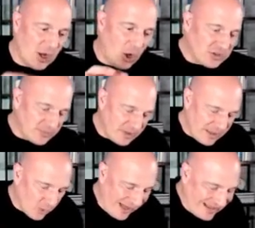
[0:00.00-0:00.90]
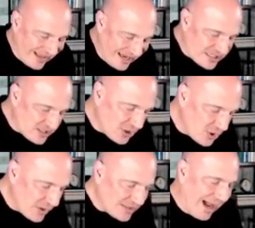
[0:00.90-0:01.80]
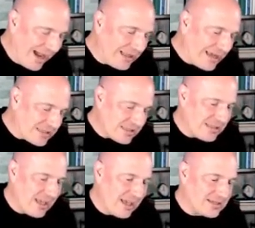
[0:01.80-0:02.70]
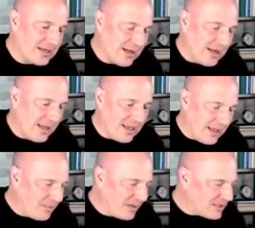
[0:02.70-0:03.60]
Ultimately, what I like to do is I like to get, and I'm going to